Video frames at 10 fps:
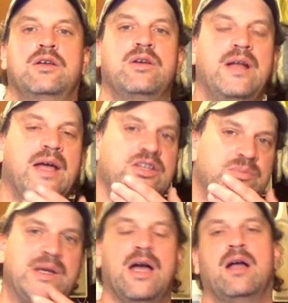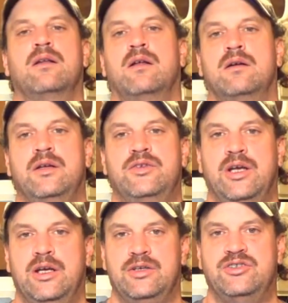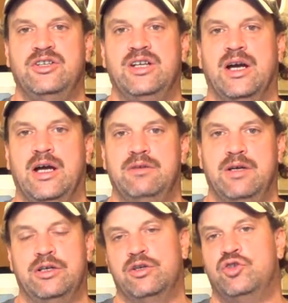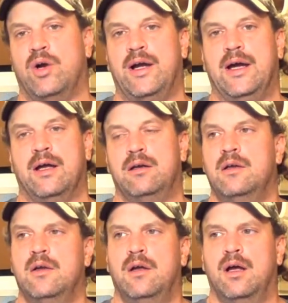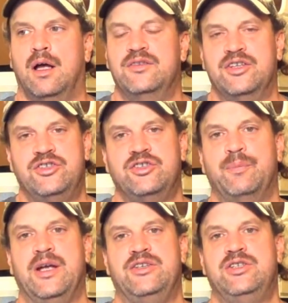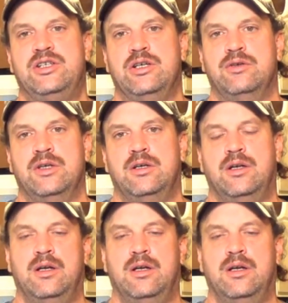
You're going to ask me how long it takes to dehydrate or dry out this is a basic unit,